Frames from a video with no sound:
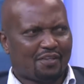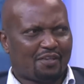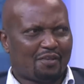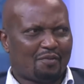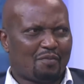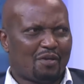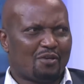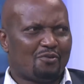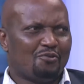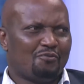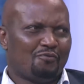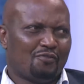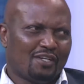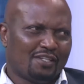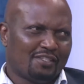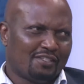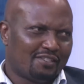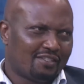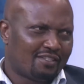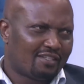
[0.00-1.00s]
my good
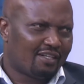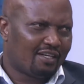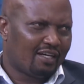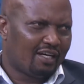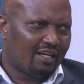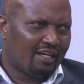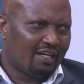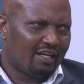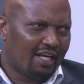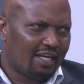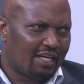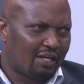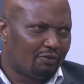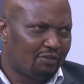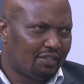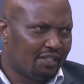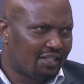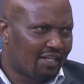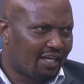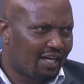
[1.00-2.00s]
friends Raila
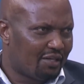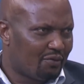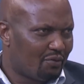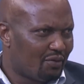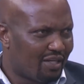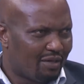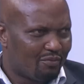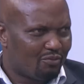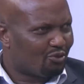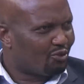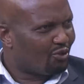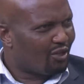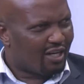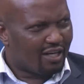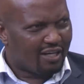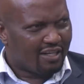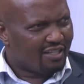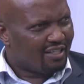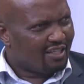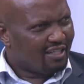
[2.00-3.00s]
Odinga and William Ruto
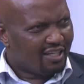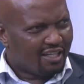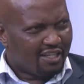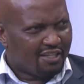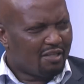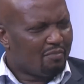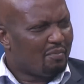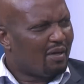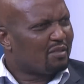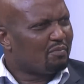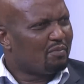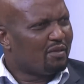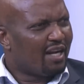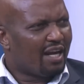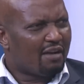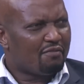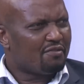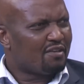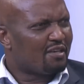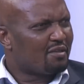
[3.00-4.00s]
are, they must be
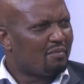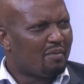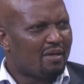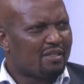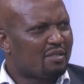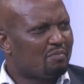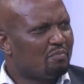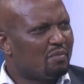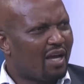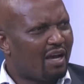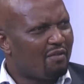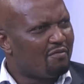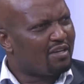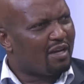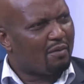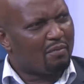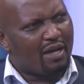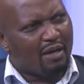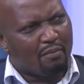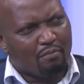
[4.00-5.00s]
laughing, they must be having
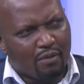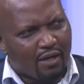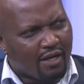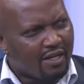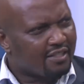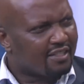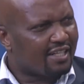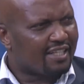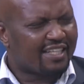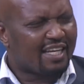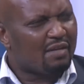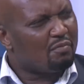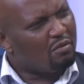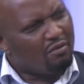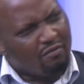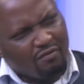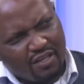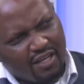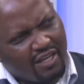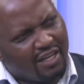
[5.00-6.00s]
a blast, a time
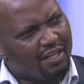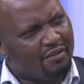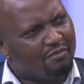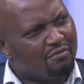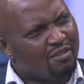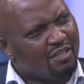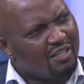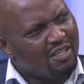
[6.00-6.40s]
of their life.